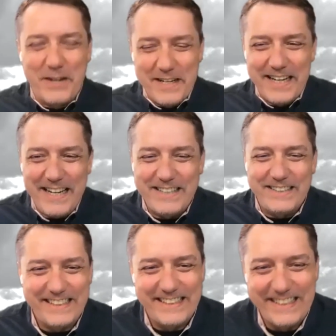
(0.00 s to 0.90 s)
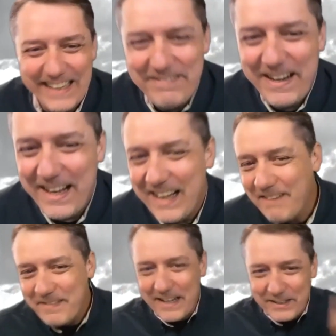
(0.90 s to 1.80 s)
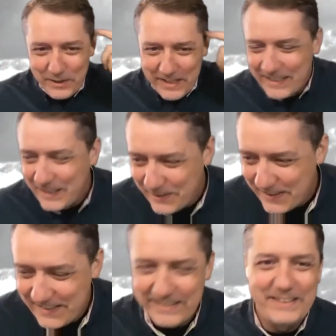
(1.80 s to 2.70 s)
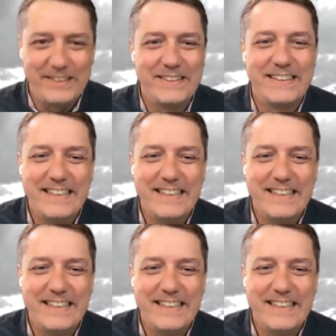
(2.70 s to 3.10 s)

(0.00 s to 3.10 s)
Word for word: gray hairs there. I've got gray going. So yeah,